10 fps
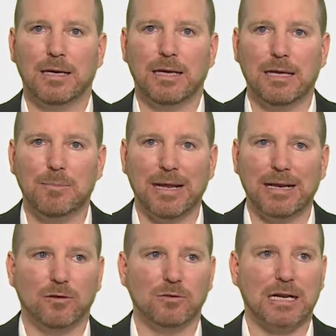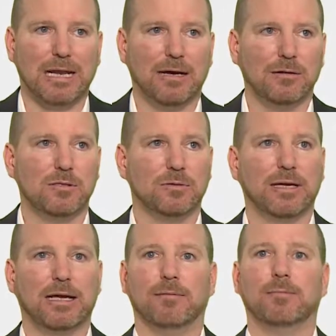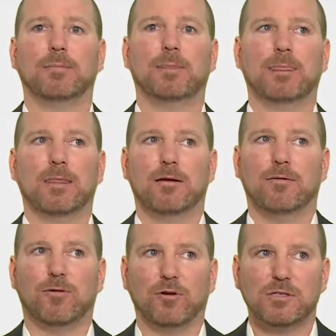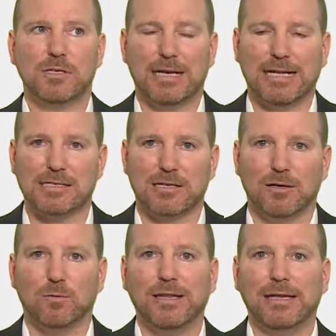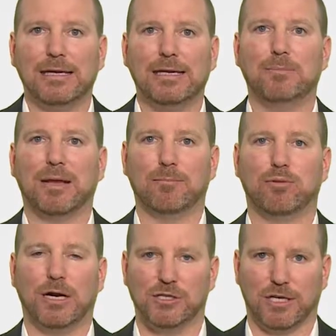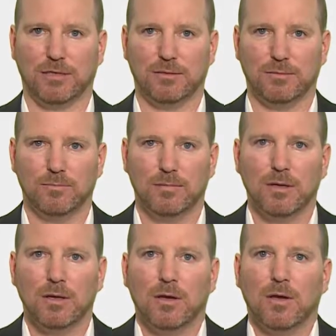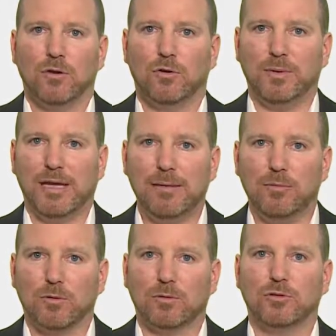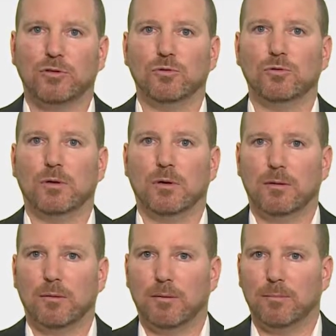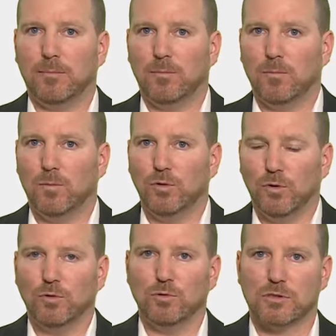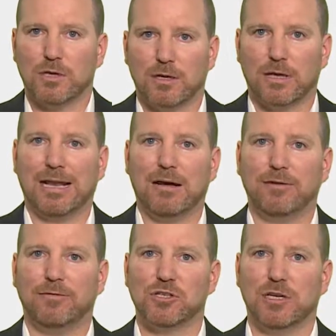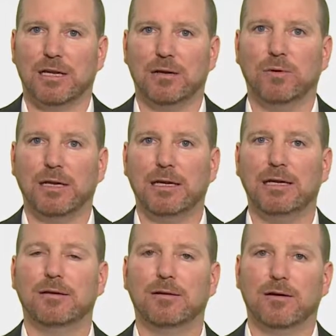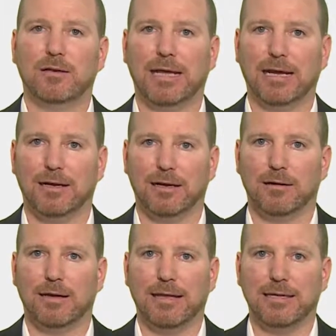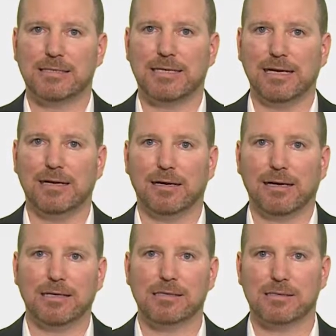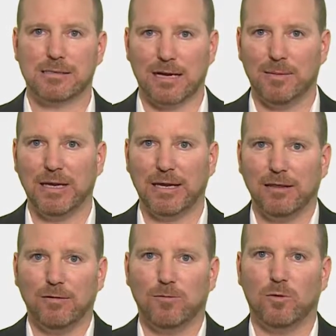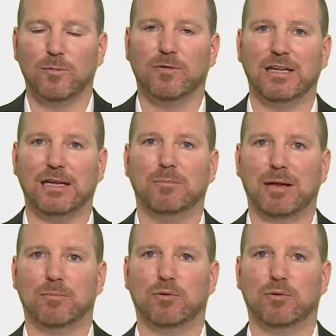EPLAN Goes Cloud. So again, first let's start with the EPLAN project. To be able to use the cloud efficiently, we need data, and this data is coming in the form of the EPLAN